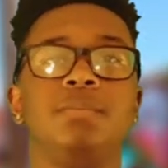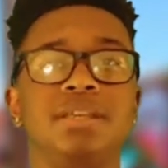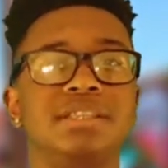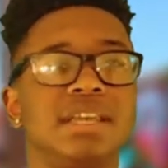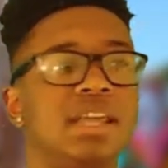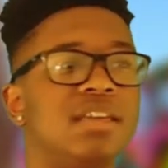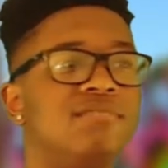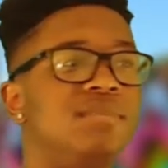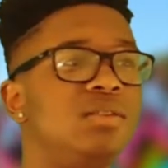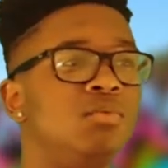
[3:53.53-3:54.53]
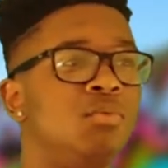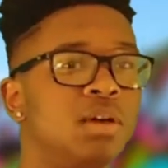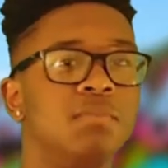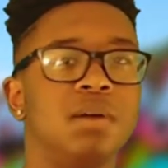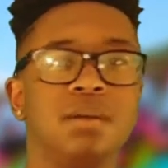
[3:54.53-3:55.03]
piece and they give me
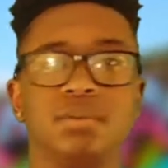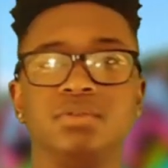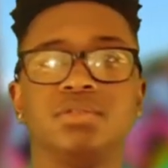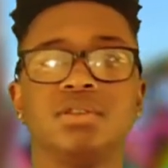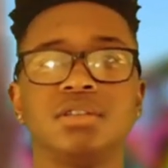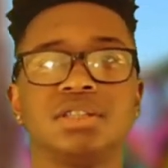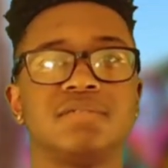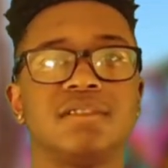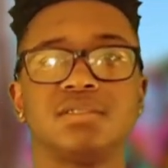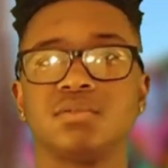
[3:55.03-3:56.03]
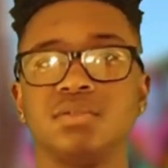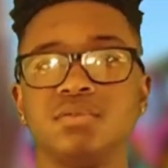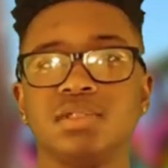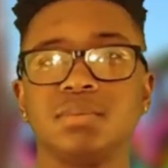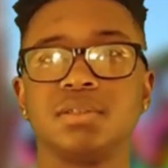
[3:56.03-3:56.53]
one barbecue sauce, that's gonna
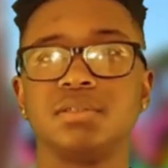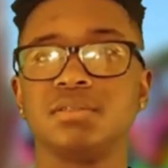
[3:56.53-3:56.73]
do something.